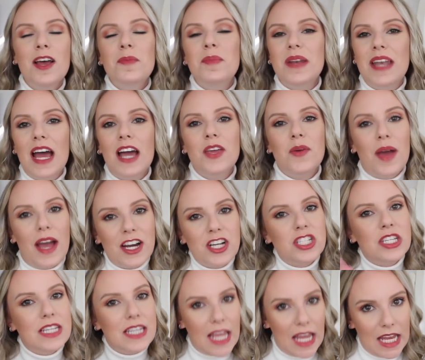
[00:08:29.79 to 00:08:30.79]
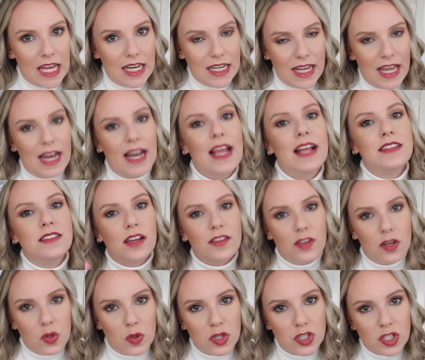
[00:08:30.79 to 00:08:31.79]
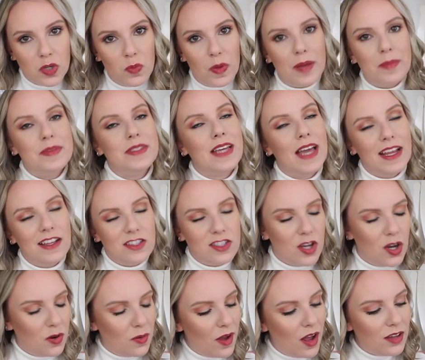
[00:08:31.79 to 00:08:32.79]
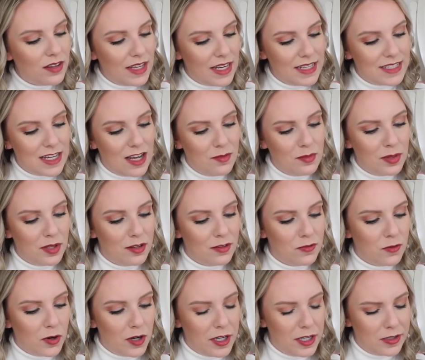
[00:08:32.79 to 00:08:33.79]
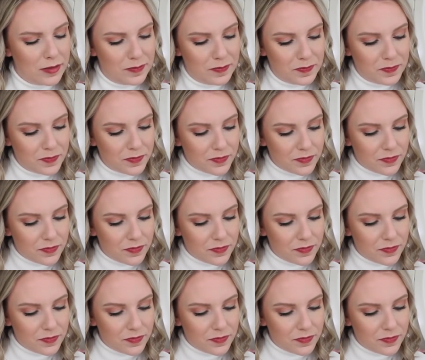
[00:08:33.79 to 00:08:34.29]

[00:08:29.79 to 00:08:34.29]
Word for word: But now you actually can get it. It's on the Nordstrom website. So I'll link it down below for you.